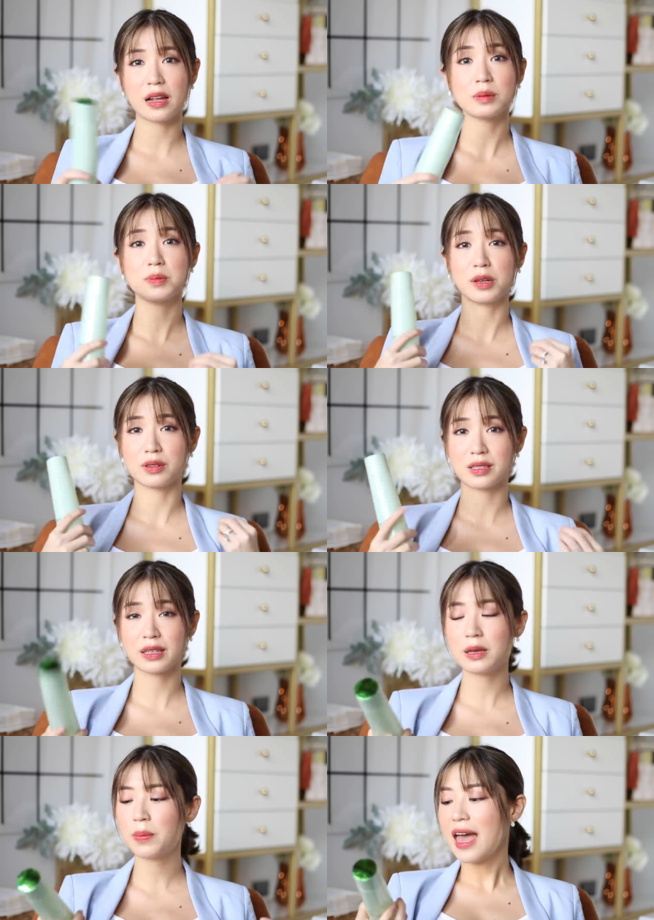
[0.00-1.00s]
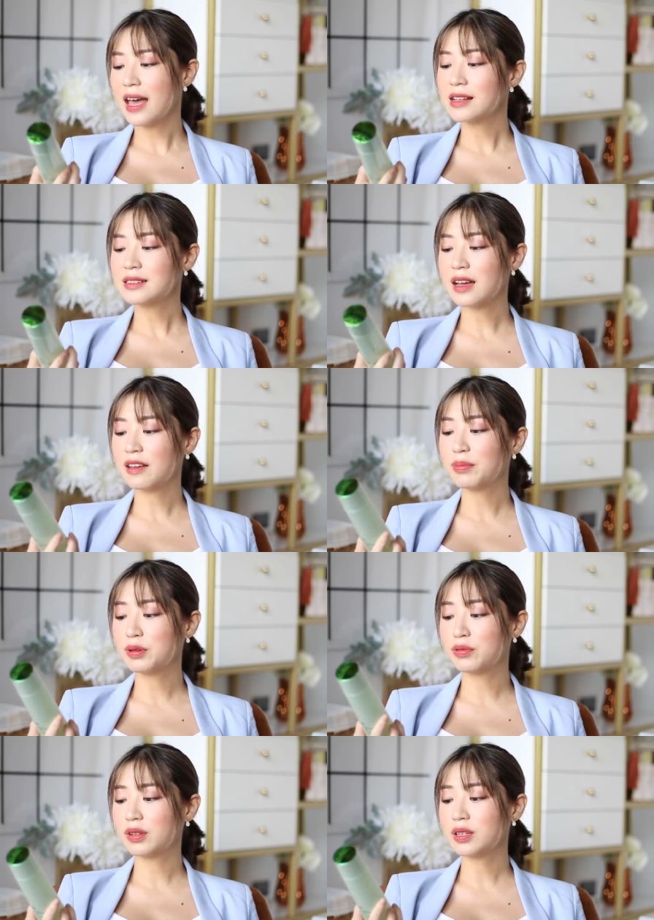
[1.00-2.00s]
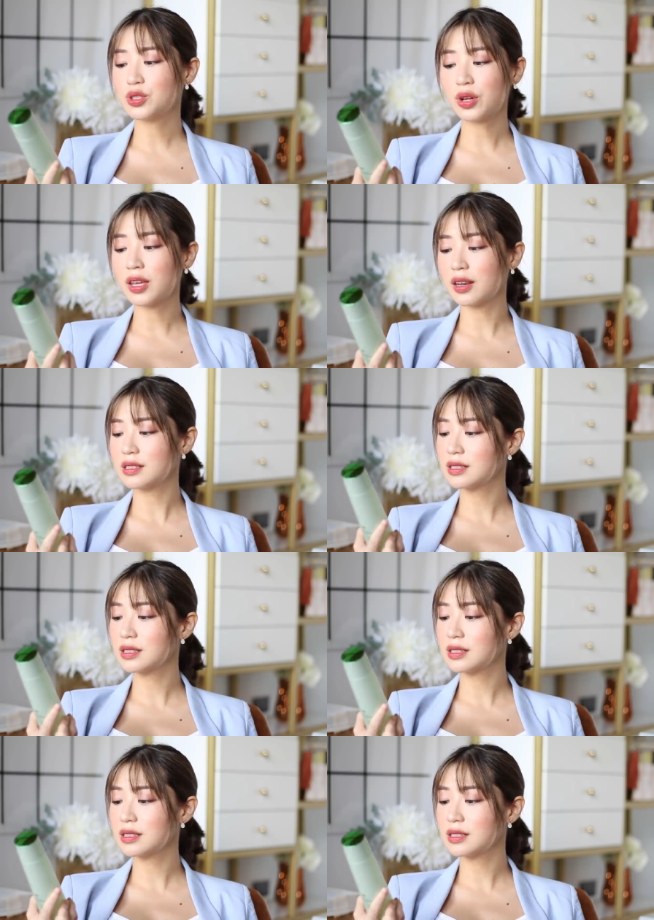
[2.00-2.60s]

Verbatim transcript: It helps me go to sleep, and I've been really enjoying it.